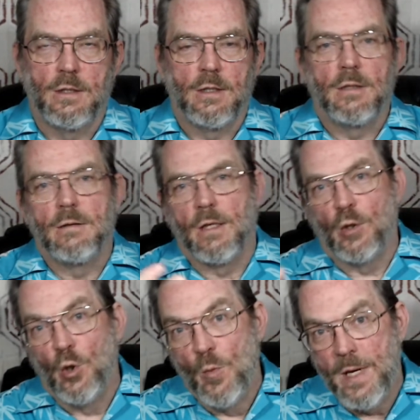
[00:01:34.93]

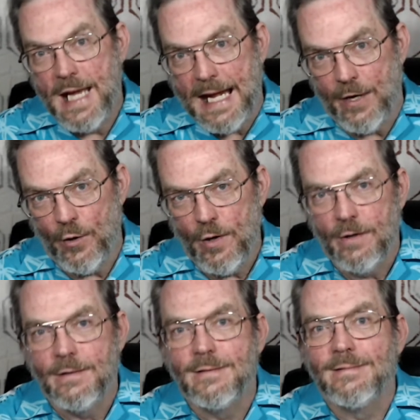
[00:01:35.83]
illuminator
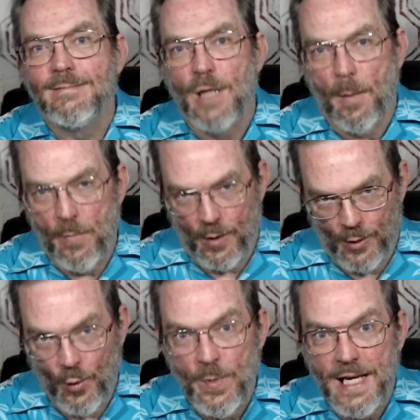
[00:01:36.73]

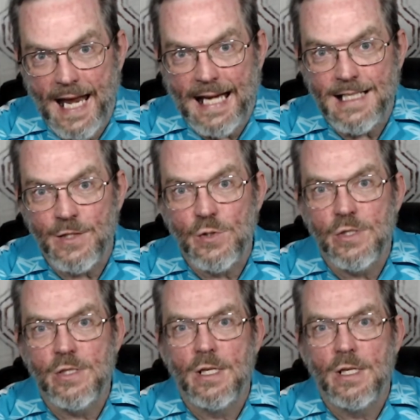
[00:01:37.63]
illuminates,